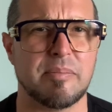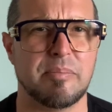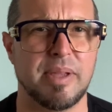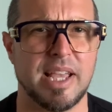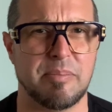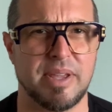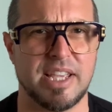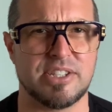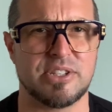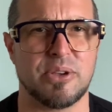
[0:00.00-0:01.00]
be at
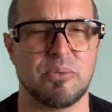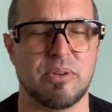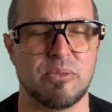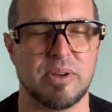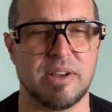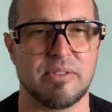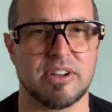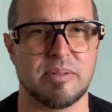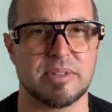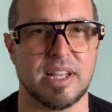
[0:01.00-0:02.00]
peace with whatever
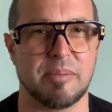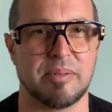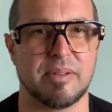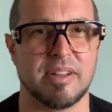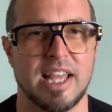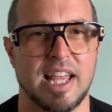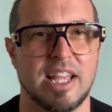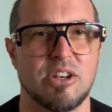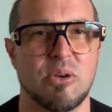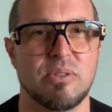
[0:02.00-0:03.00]
comes up,
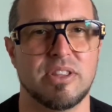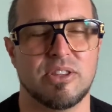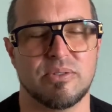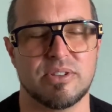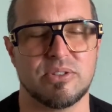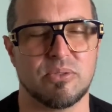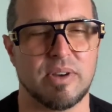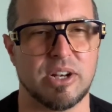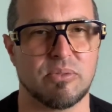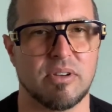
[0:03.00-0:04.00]
and know that there is no
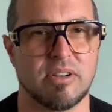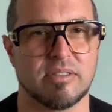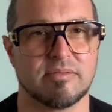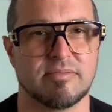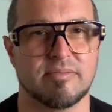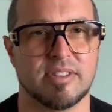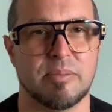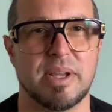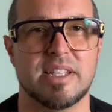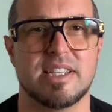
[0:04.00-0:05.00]
right or wrong. The
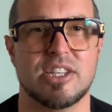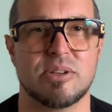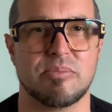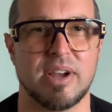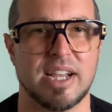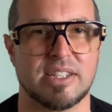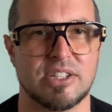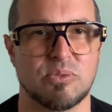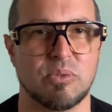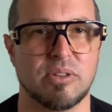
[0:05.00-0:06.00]
meditation
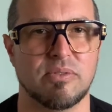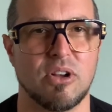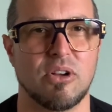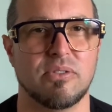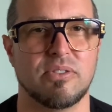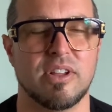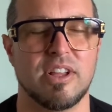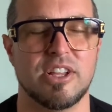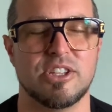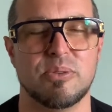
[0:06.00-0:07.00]
practice will evolve.
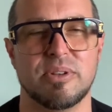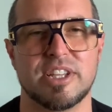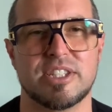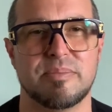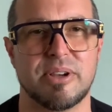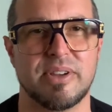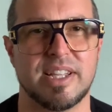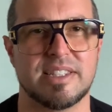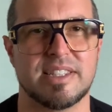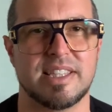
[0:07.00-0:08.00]
You will
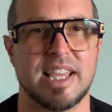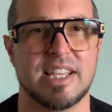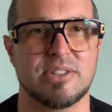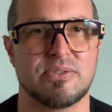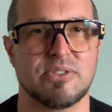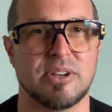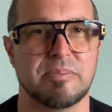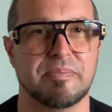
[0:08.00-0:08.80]
experience things from